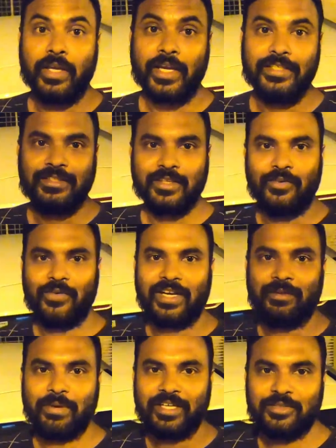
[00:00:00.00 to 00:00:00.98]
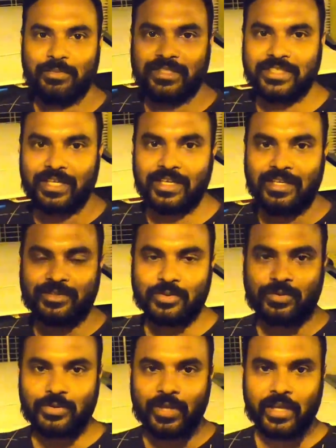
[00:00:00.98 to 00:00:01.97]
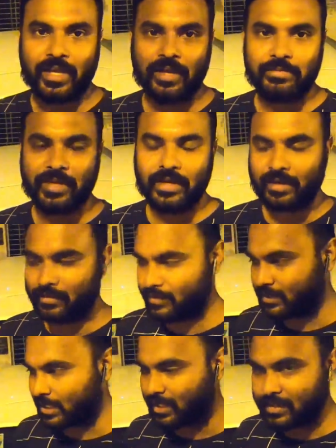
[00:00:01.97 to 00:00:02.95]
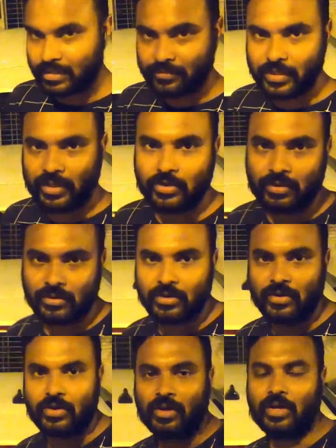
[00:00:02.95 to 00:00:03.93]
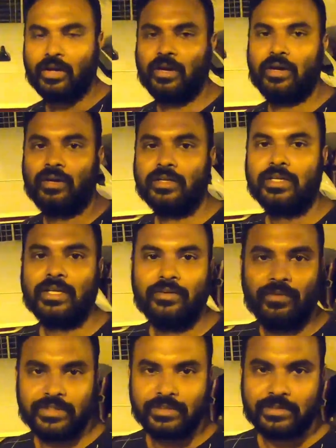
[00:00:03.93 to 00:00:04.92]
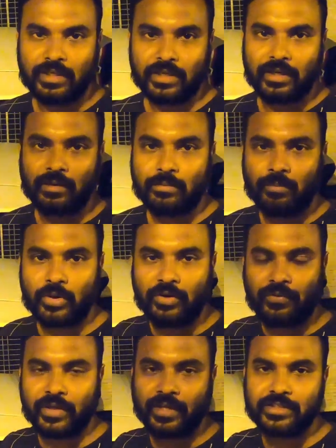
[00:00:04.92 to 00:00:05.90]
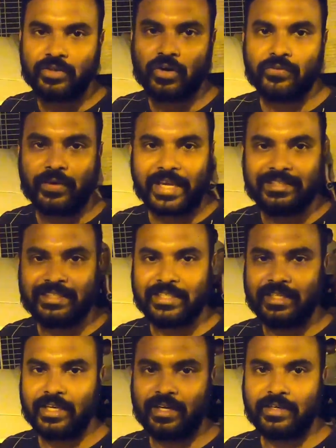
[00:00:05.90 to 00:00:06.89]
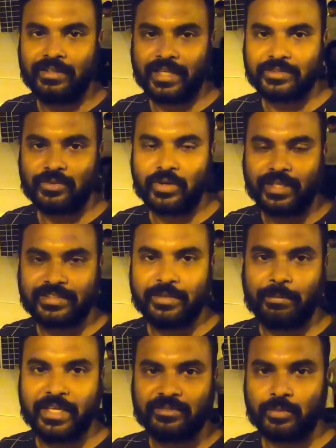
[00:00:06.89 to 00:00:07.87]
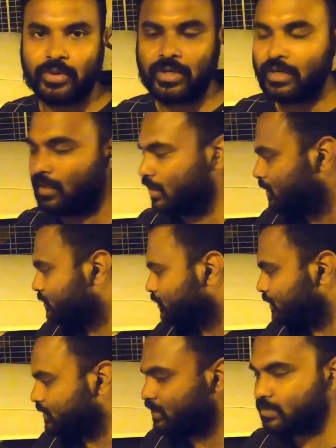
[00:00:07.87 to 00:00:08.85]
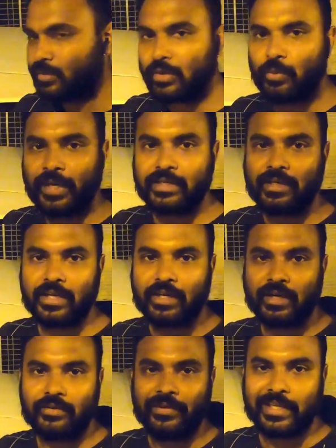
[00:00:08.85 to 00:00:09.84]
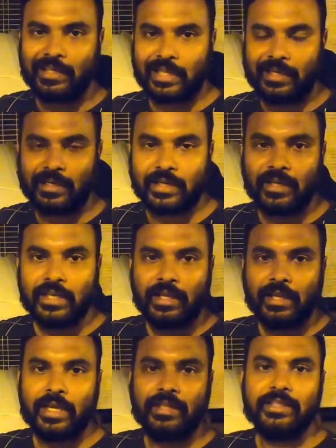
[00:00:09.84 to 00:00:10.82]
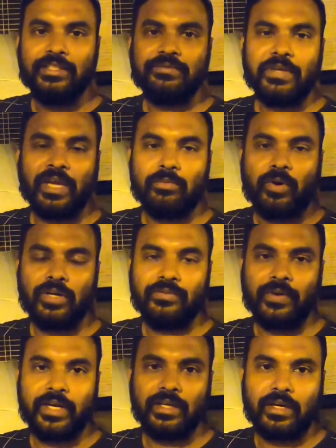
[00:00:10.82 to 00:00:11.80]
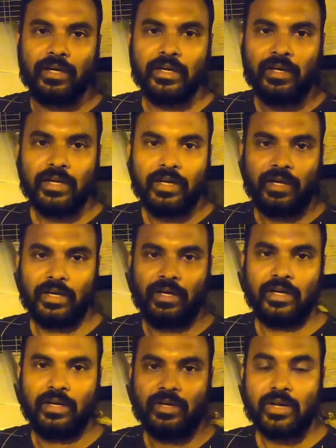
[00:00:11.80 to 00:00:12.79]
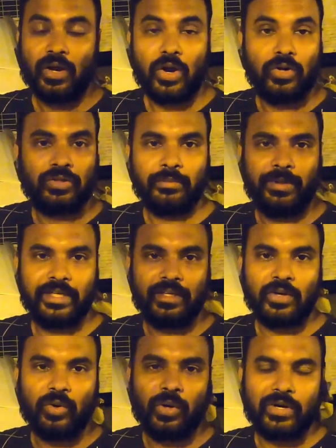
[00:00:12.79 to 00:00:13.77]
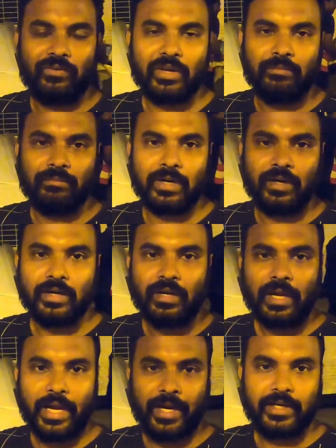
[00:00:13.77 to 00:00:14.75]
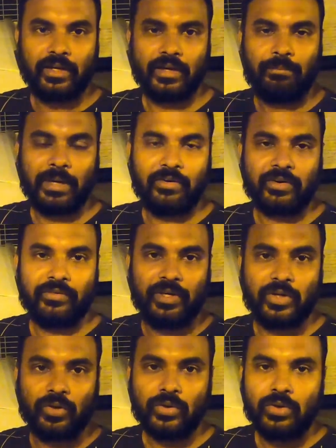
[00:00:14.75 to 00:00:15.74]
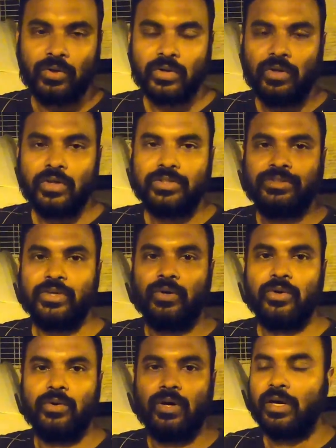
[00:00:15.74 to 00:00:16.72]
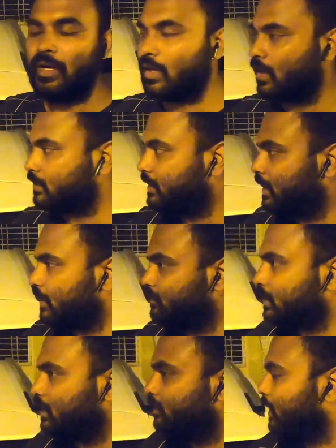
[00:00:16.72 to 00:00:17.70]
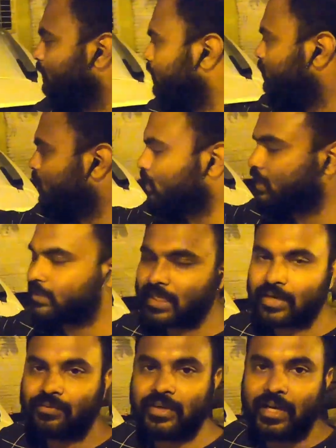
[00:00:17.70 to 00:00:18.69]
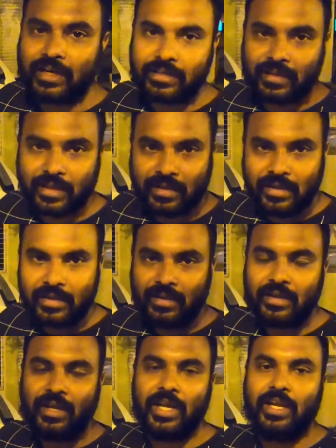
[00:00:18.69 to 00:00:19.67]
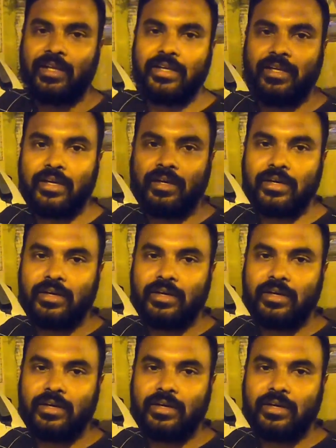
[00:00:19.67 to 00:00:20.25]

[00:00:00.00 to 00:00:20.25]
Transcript: Hey guys, welcome back to my channel. So today I'm here with another video which is modification of XE Nexon XE base model. So this is a white color vehicle, and in this we have modified automatic ORVM and power window. So then after that we have installed a shark fin antenna, and